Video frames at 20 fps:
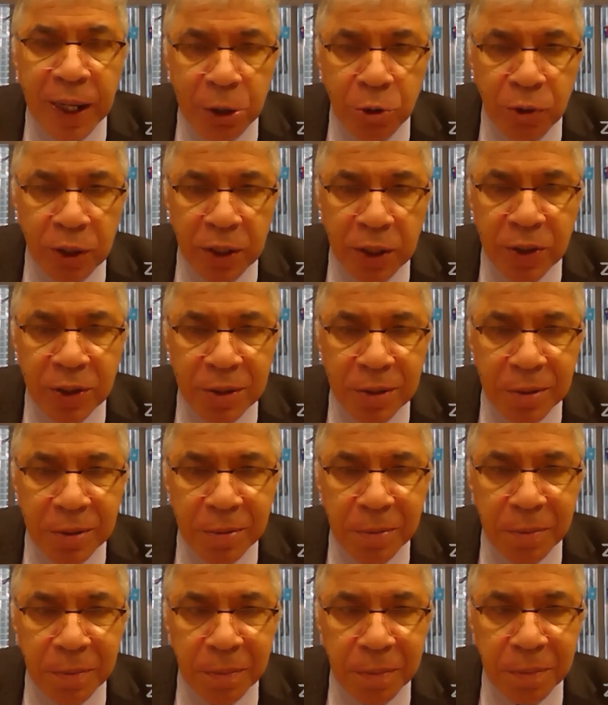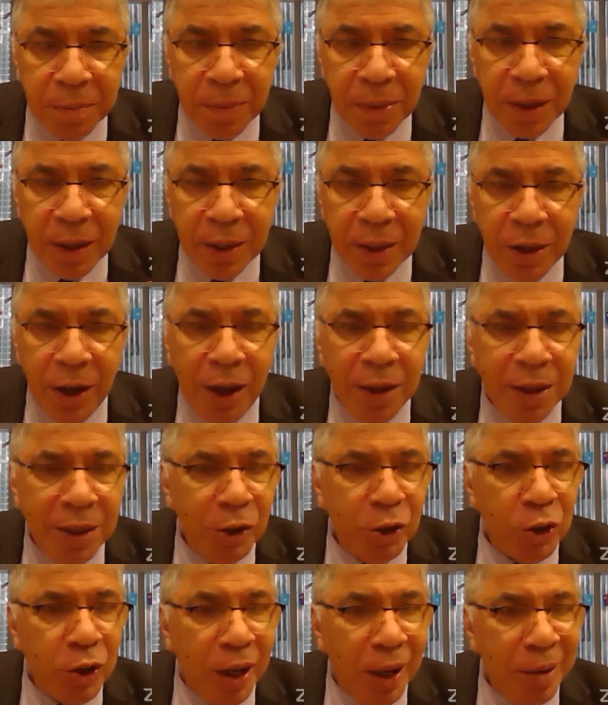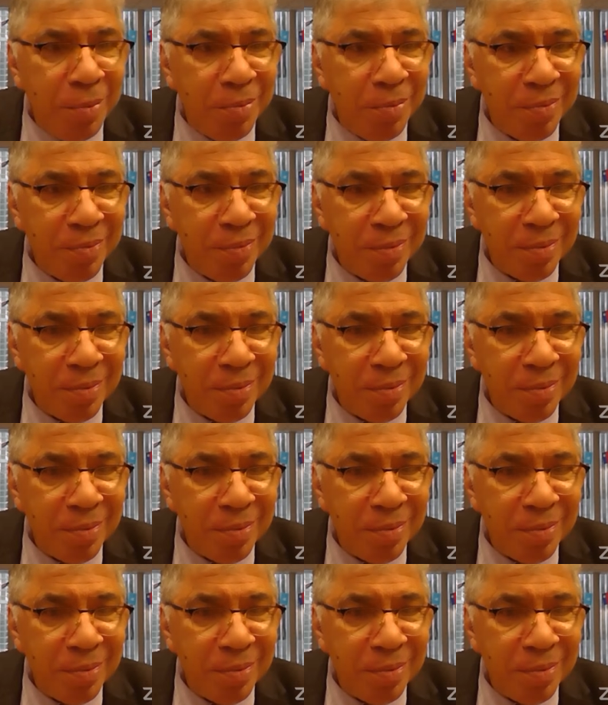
countries, not this time.